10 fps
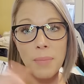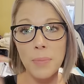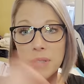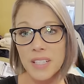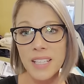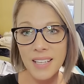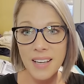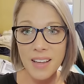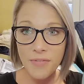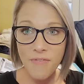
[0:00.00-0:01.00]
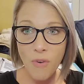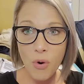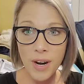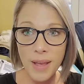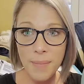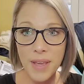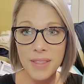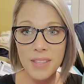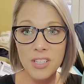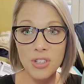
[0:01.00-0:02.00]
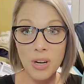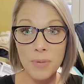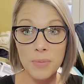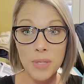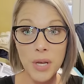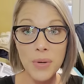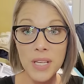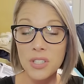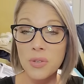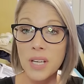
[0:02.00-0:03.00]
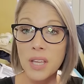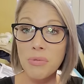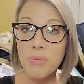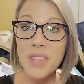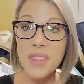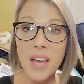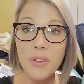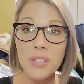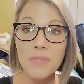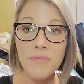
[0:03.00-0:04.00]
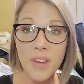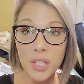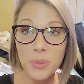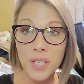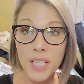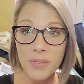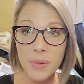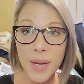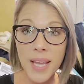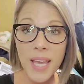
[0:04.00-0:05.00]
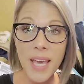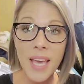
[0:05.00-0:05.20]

I'll put the link for him in the description below. He's doing a 3,000 follower giveaway.